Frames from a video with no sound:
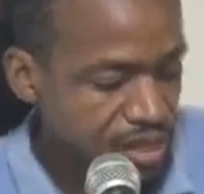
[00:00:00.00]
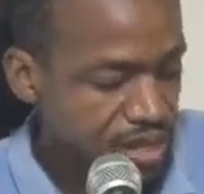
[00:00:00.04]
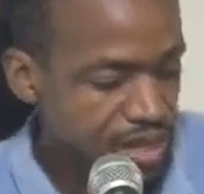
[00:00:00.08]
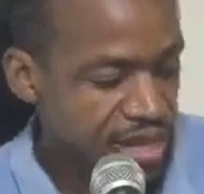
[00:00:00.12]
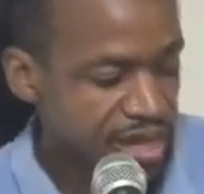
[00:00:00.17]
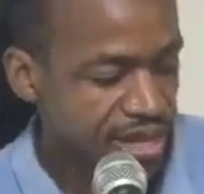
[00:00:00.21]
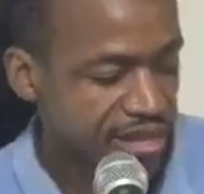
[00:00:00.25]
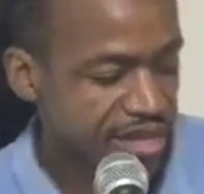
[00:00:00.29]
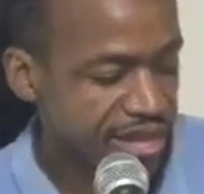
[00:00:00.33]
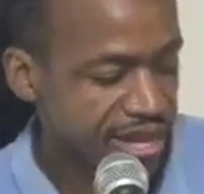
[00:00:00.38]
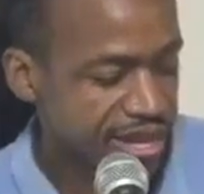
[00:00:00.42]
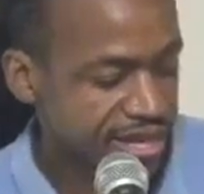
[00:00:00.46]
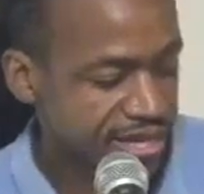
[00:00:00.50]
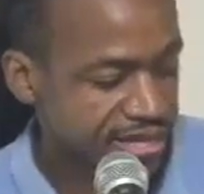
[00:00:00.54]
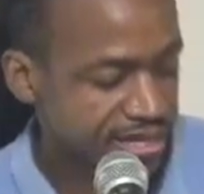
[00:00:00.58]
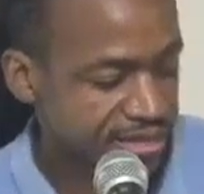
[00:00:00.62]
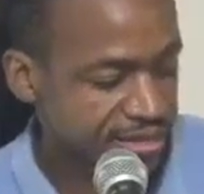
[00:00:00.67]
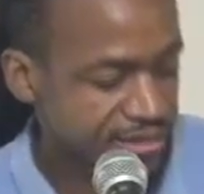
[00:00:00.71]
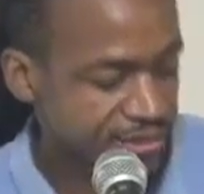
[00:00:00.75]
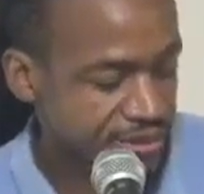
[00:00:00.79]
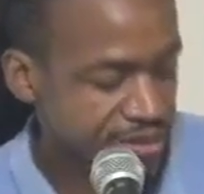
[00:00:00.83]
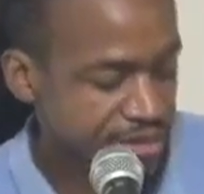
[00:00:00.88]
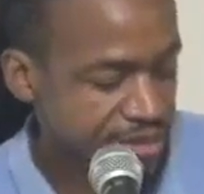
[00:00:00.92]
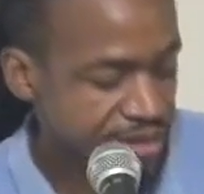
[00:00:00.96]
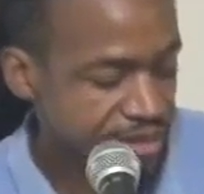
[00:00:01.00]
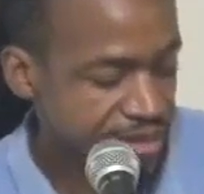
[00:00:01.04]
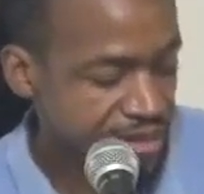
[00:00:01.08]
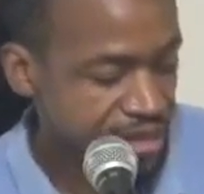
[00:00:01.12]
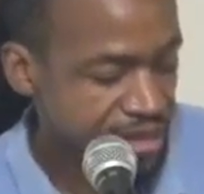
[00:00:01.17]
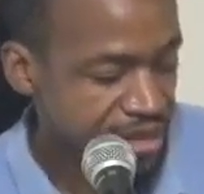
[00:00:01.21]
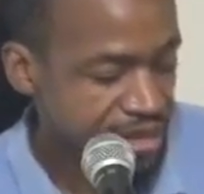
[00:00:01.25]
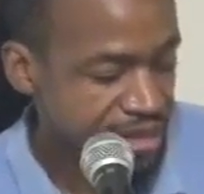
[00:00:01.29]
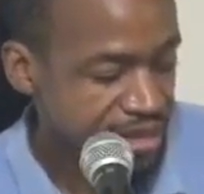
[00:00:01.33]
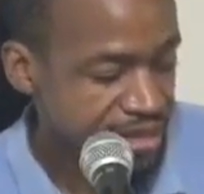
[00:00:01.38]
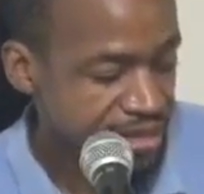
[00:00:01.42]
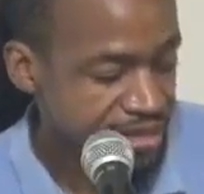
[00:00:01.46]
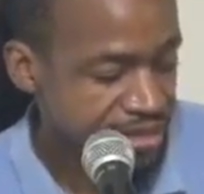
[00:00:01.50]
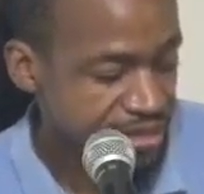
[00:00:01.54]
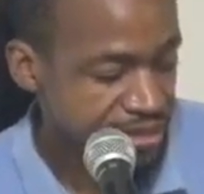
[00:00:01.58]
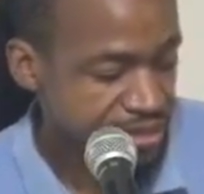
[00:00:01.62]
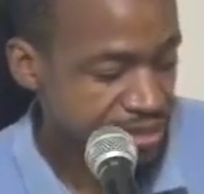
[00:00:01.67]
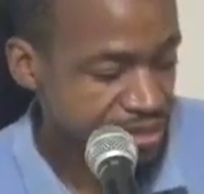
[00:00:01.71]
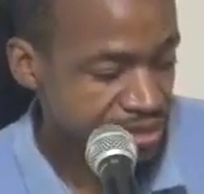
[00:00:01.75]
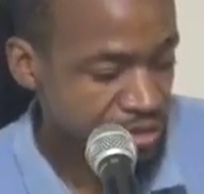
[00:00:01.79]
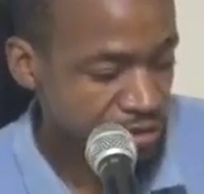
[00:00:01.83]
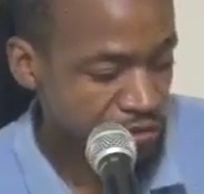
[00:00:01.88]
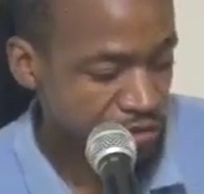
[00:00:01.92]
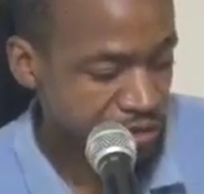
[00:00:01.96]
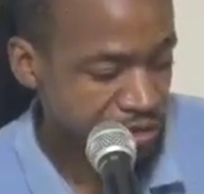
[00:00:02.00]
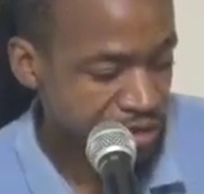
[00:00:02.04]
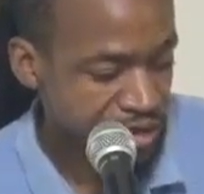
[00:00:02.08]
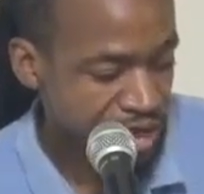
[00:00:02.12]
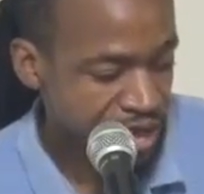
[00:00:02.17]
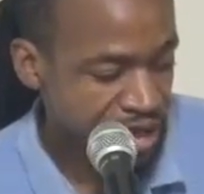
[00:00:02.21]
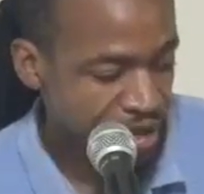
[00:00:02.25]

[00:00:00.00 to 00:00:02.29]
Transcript: And yes, and yes, Sylvia,